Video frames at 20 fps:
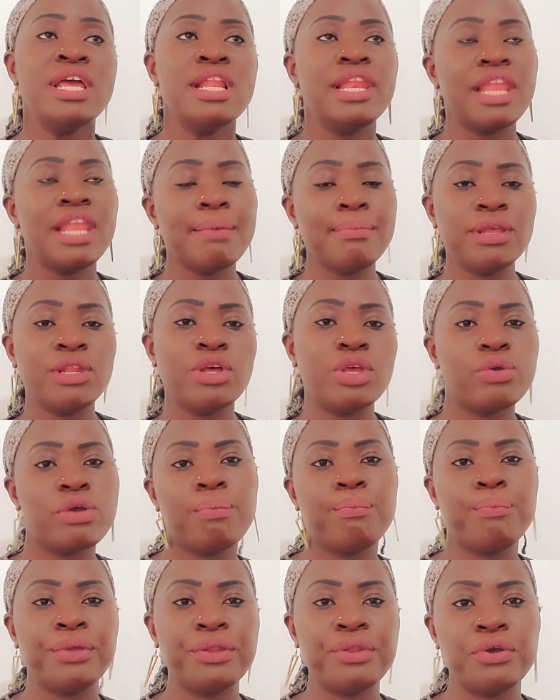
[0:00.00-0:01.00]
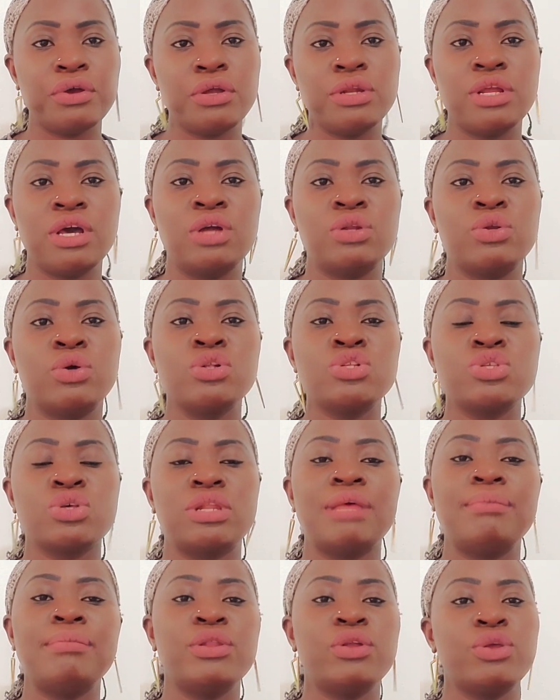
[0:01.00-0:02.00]
let me know your opinion, and also
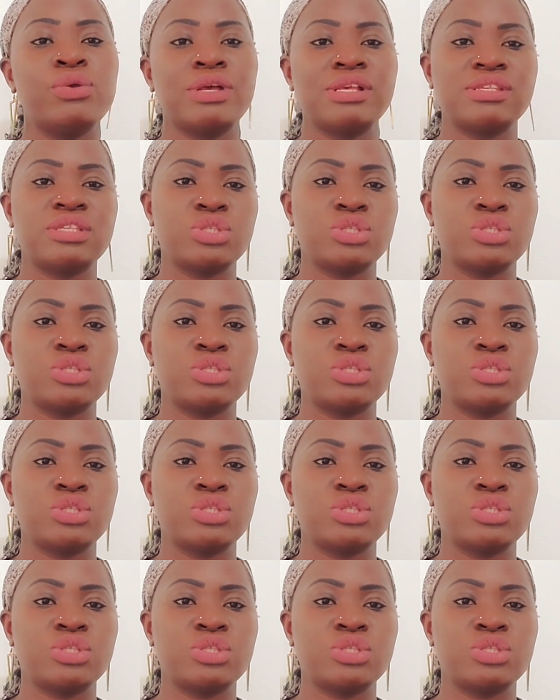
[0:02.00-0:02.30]
let me know your